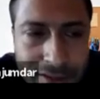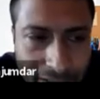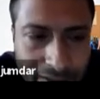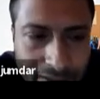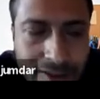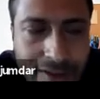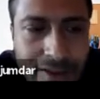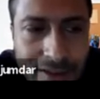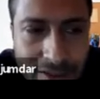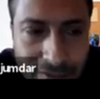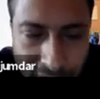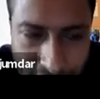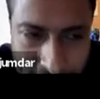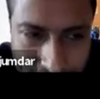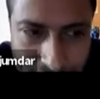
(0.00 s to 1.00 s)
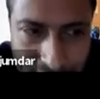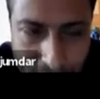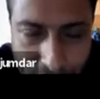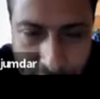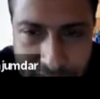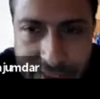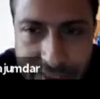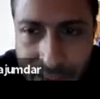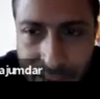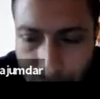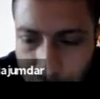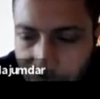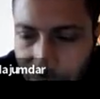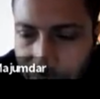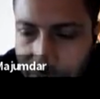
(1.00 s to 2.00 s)
then the final number is the
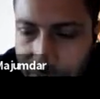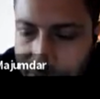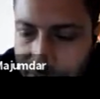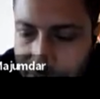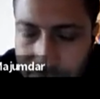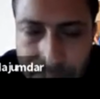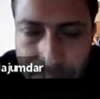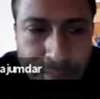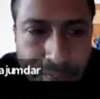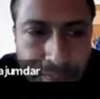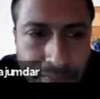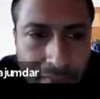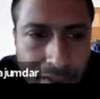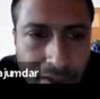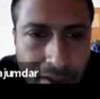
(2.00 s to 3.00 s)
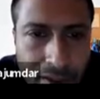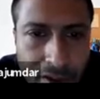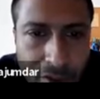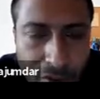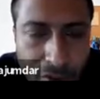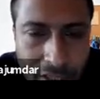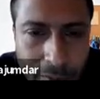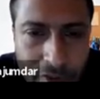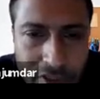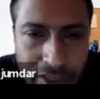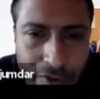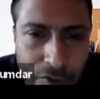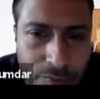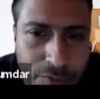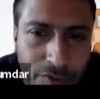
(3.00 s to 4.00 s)
number of vertices. What about neighborhood